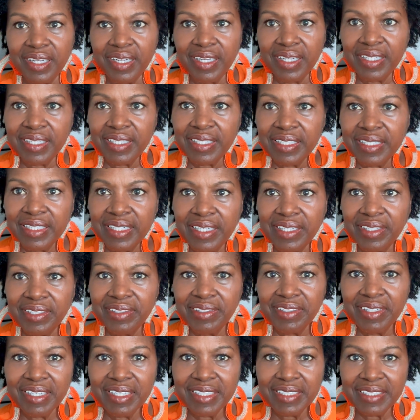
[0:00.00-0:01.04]
Hello,
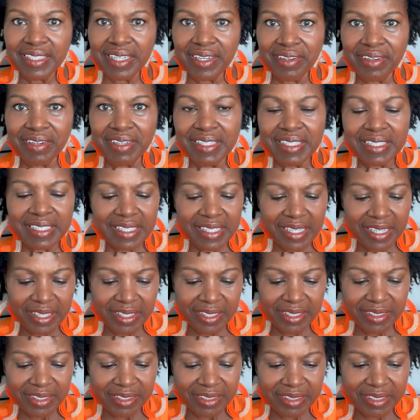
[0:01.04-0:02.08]
hello,
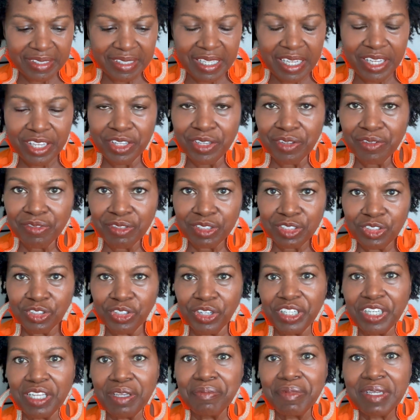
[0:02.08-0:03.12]
hello. Thank you for
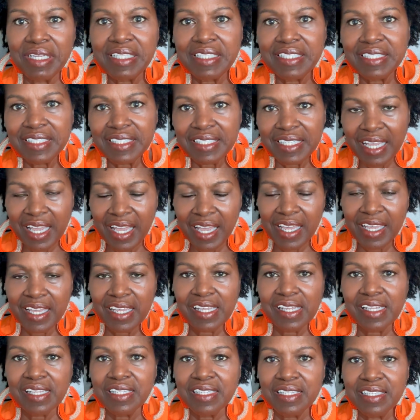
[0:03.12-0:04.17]
joining me
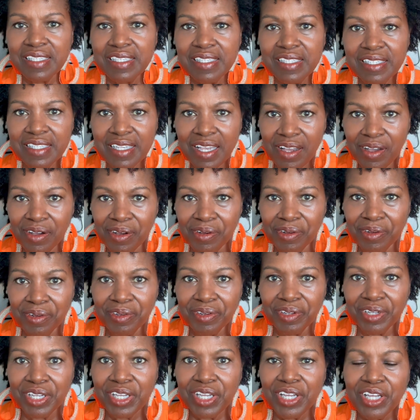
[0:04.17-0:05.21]
today. So,
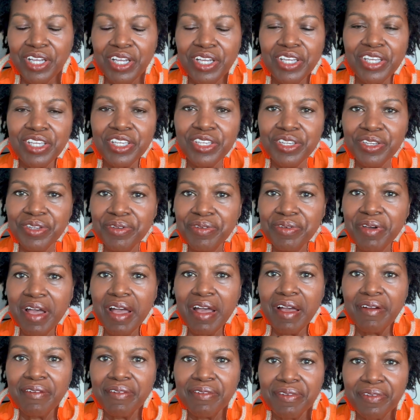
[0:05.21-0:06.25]
you
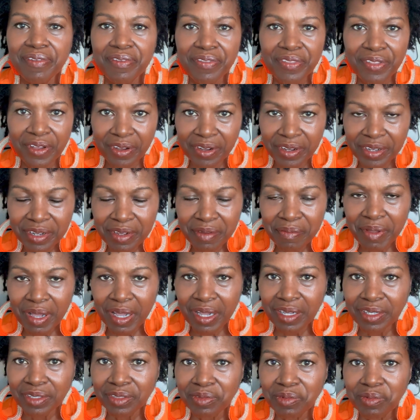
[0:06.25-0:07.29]
have thought
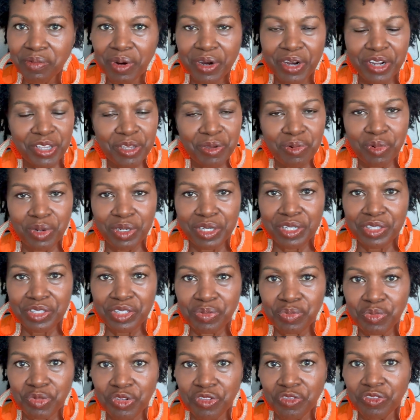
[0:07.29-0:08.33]
about where you wanted
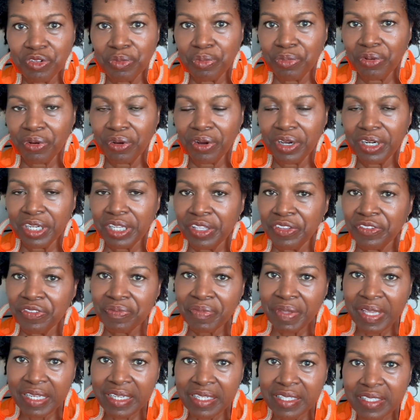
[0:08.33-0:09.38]
to move abroad and you've
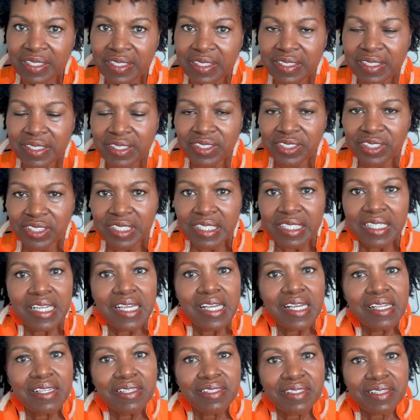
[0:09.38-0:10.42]
made a
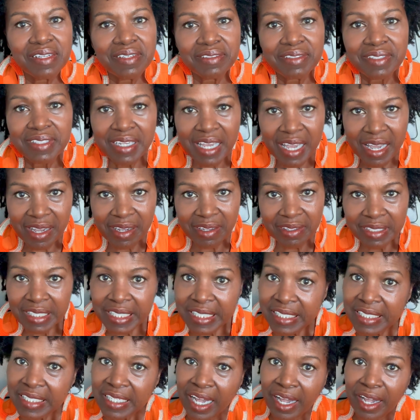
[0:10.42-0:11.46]
decision. So now
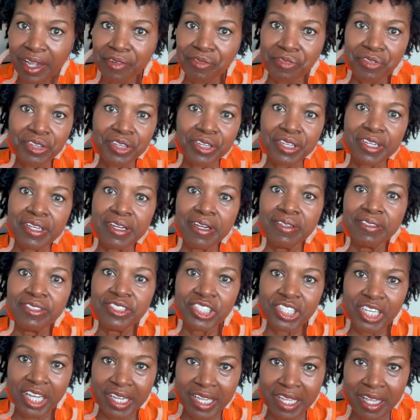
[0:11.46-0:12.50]
it's time for you to go
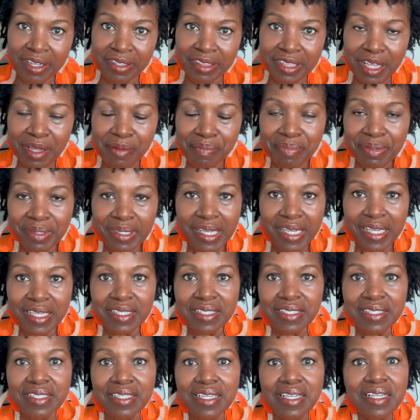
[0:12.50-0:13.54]
check out that
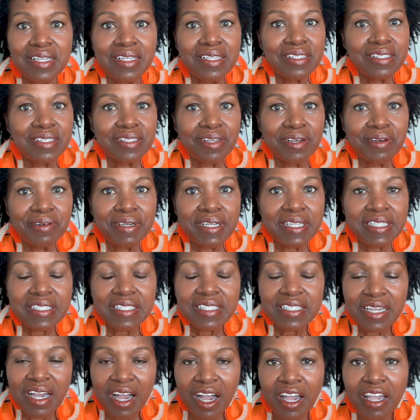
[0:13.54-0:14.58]
place. So it's
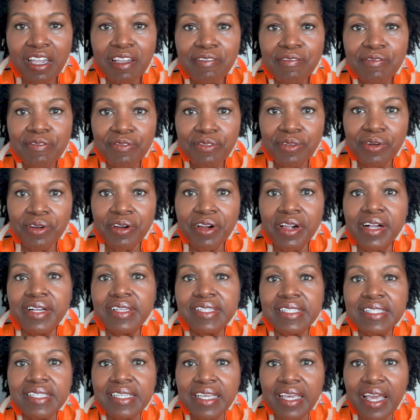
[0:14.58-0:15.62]
time for a
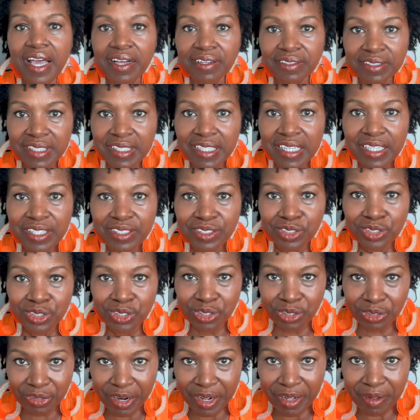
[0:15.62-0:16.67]
scouting
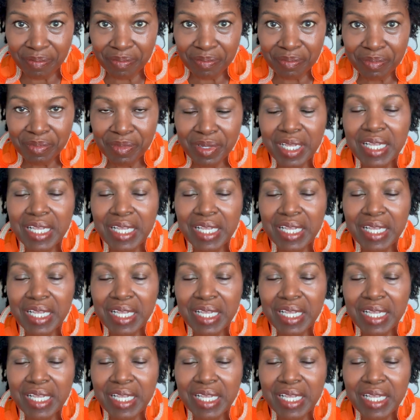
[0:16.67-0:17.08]
trip.